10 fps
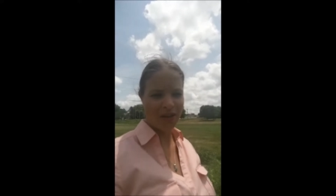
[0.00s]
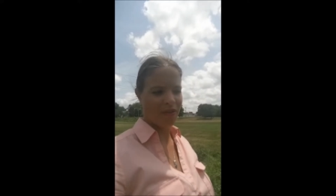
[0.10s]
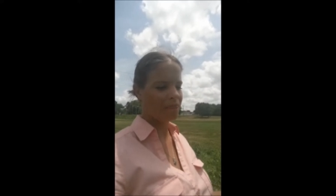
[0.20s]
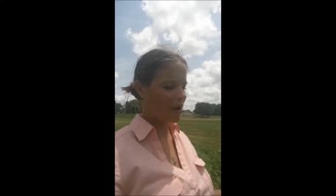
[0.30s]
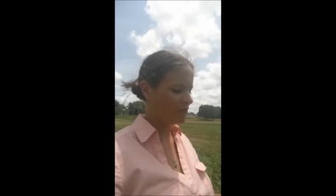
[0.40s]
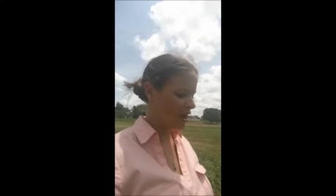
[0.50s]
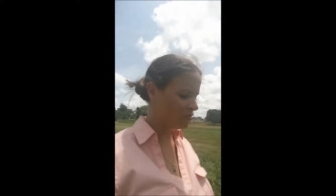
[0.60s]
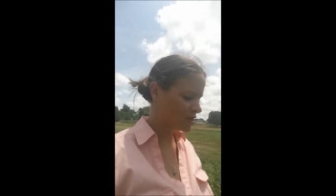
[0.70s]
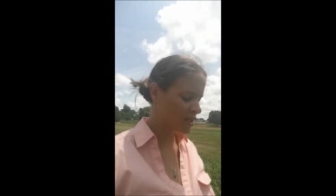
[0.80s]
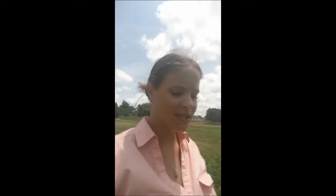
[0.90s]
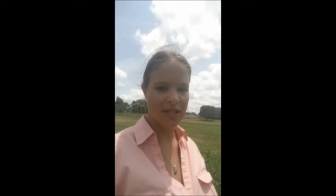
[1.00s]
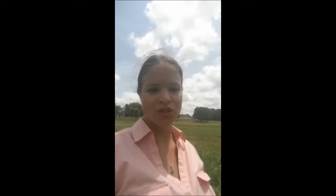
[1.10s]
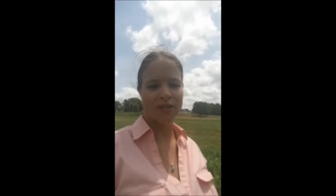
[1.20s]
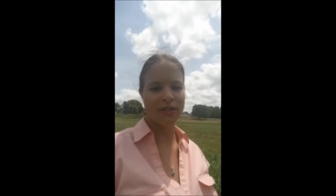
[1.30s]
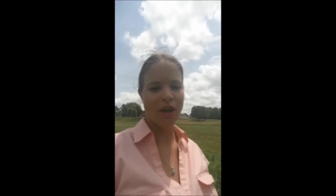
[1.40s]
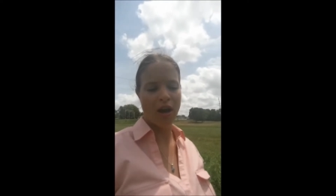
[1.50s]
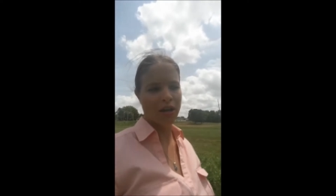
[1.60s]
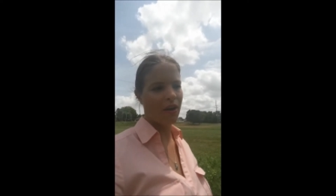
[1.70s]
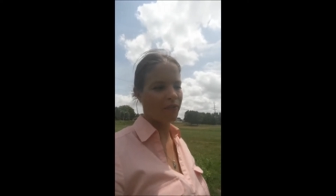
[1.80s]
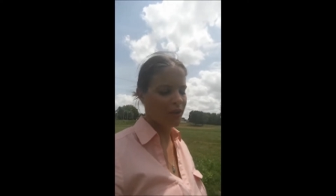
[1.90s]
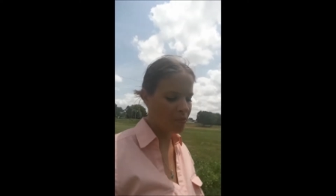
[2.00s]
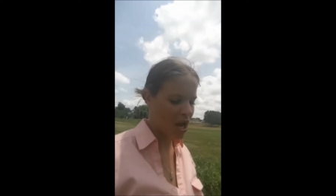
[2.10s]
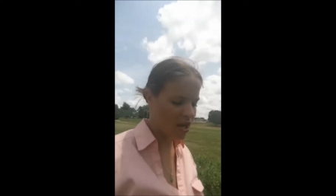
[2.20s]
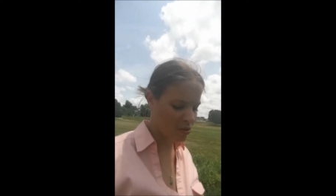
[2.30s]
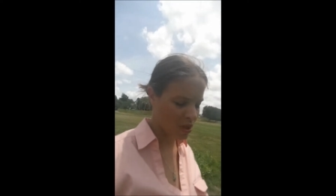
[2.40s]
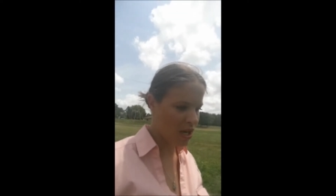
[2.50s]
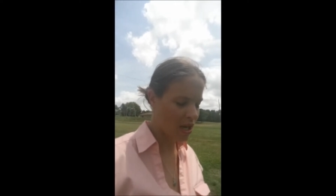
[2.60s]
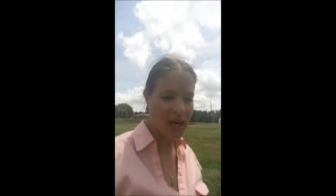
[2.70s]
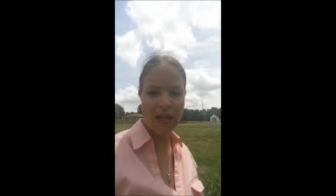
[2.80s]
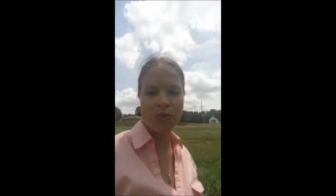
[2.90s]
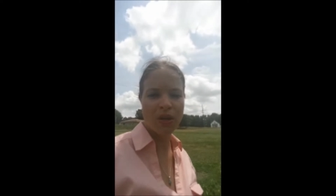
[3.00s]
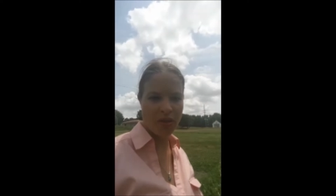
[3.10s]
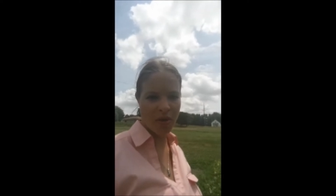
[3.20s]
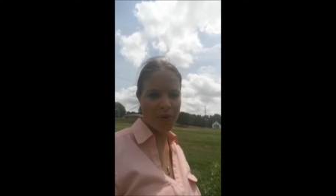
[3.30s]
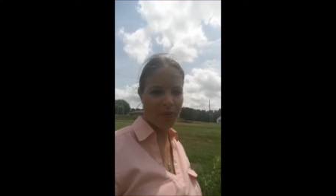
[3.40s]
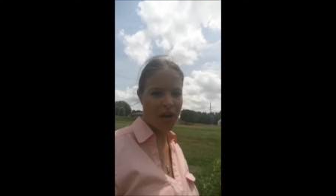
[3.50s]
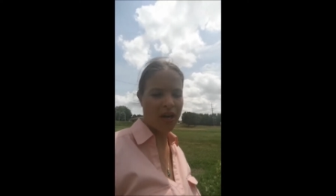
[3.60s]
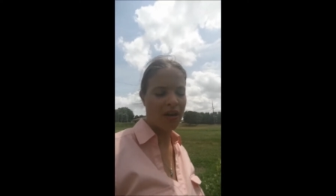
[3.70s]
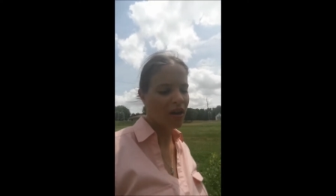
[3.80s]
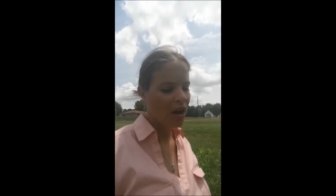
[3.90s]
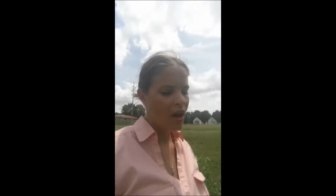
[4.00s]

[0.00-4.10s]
They're about five or six inches long. Definitely by the beginning of next week they'll be ready.